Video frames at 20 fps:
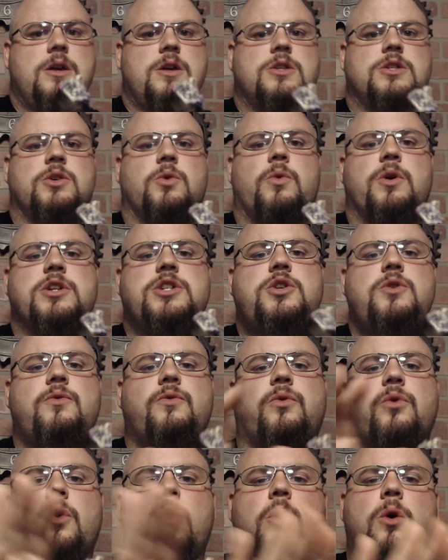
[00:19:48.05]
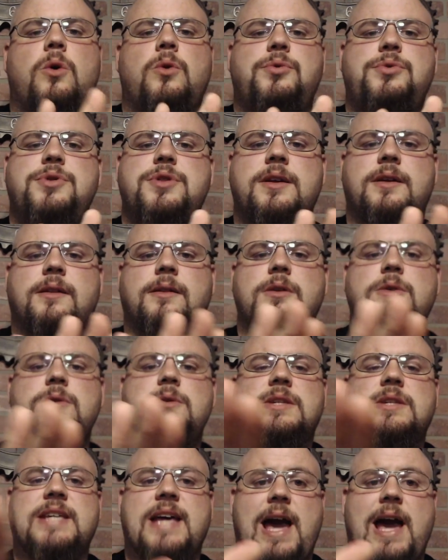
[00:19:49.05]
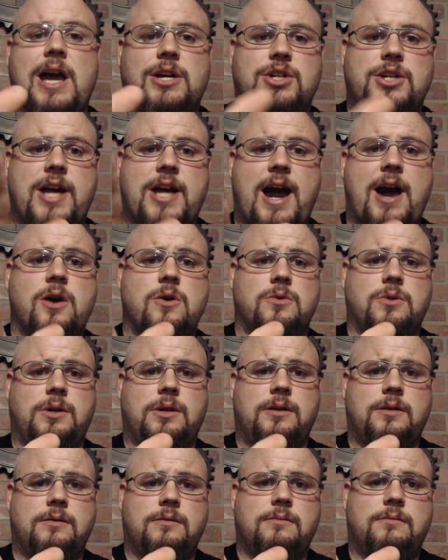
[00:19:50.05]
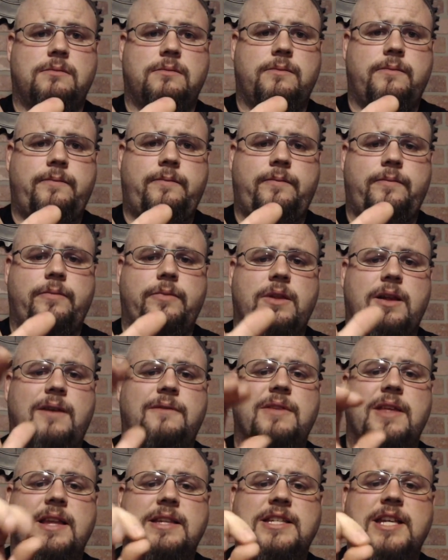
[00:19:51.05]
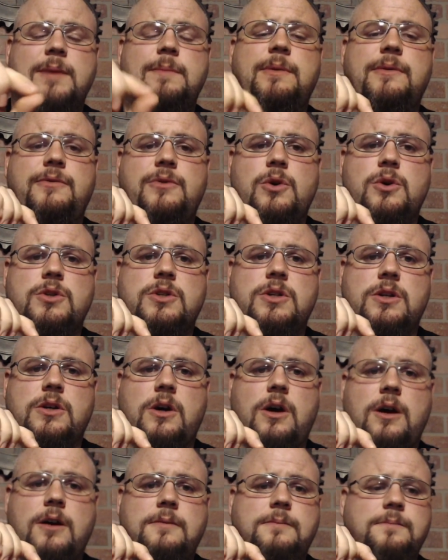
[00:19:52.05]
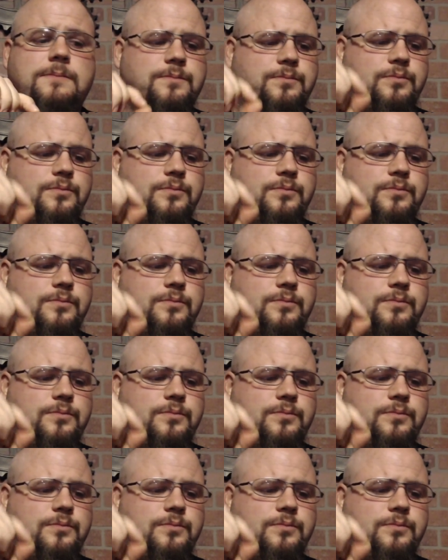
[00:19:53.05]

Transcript: So once you've rolled the loose ash out of the tip of your cigar,